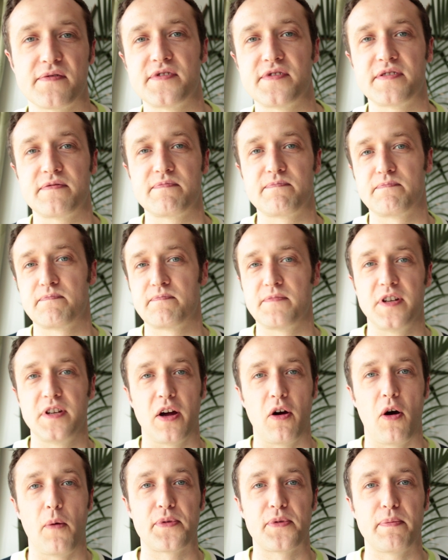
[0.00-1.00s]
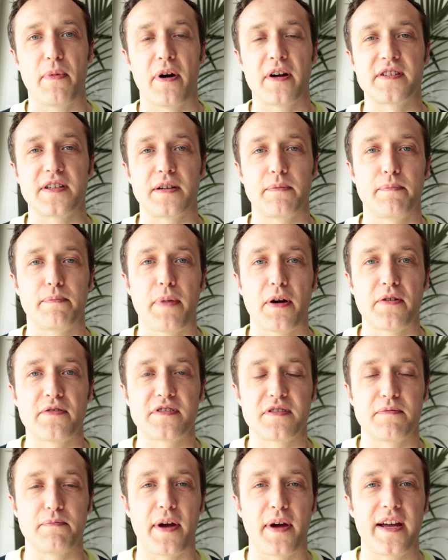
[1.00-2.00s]
of you know, optimizing
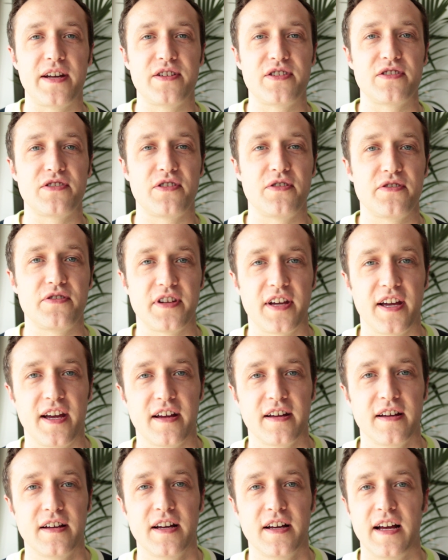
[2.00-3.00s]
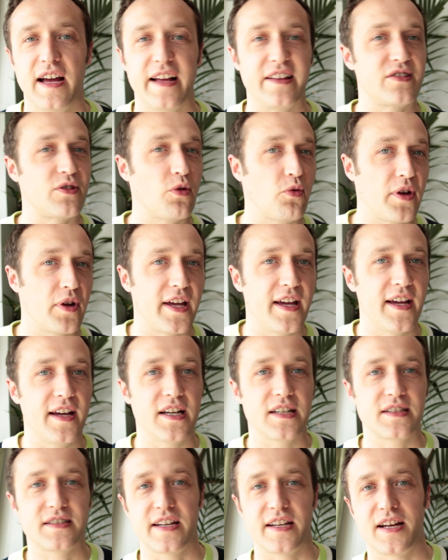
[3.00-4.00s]
posts and pages using it, installing
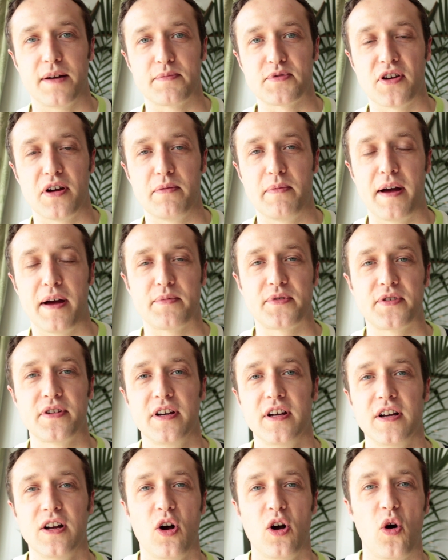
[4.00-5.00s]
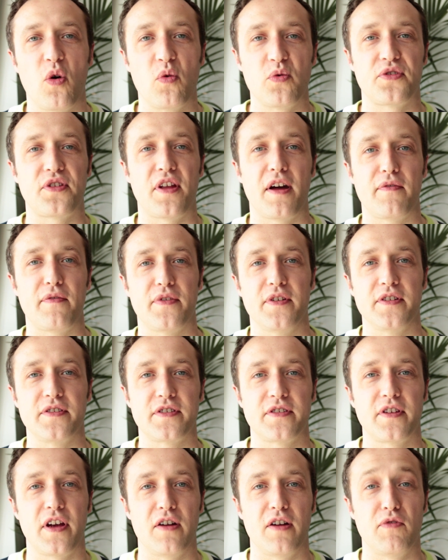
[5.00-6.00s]
it, setting up sitemaps, all stuff
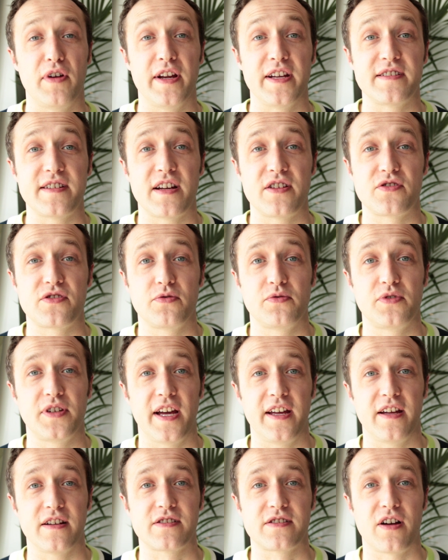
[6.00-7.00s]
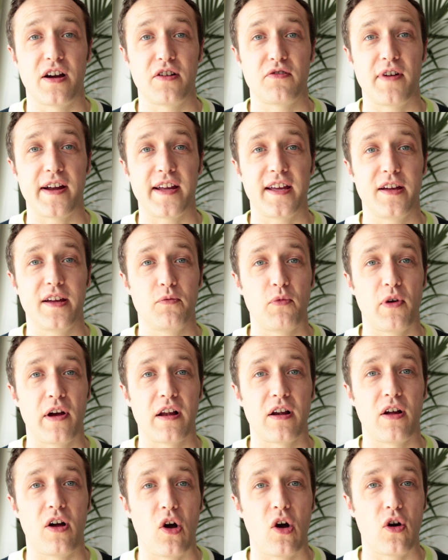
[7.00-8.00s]
that's uh, really essential to get your site ranking
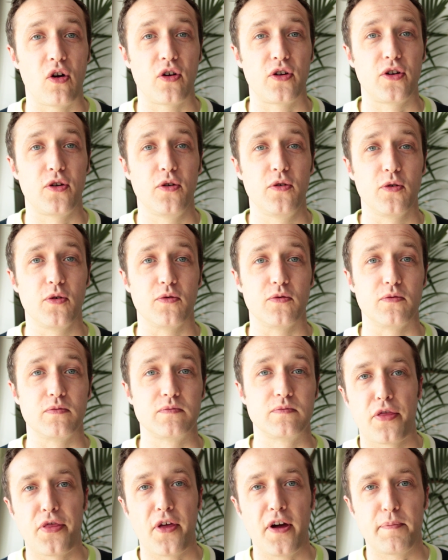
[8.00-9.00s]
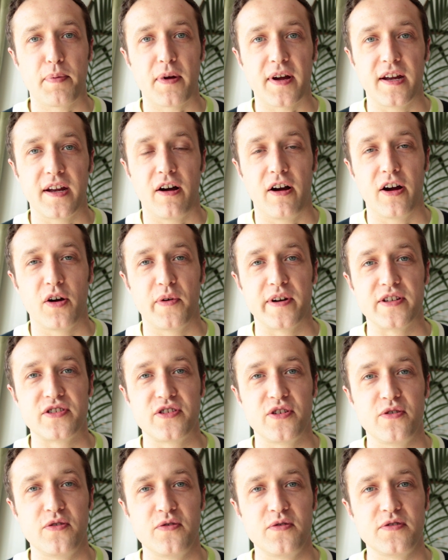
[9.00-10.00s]
well on Google. The third plugin I always
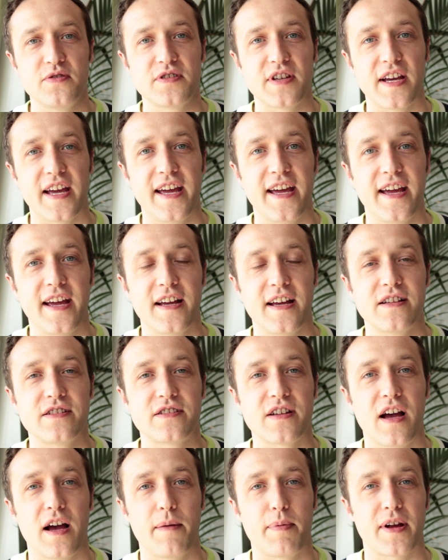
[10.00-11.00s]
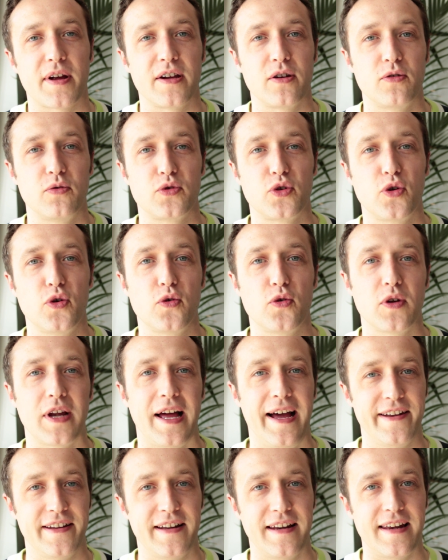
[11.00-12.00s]
use is a plugin called Google
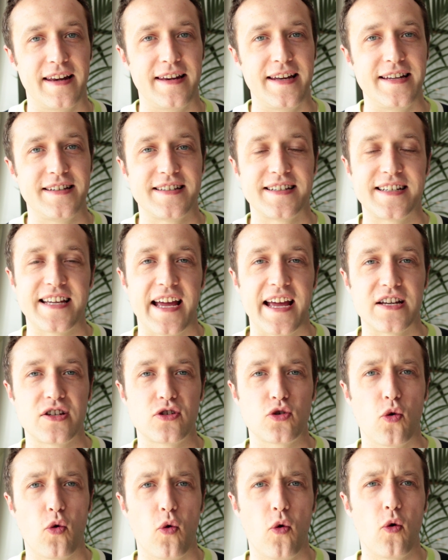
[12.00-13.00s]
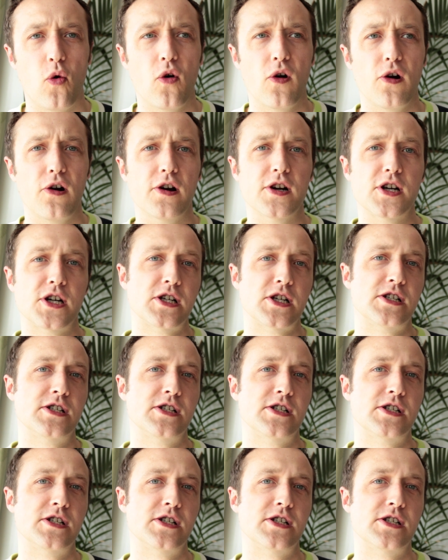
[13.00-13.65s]
Analyticator,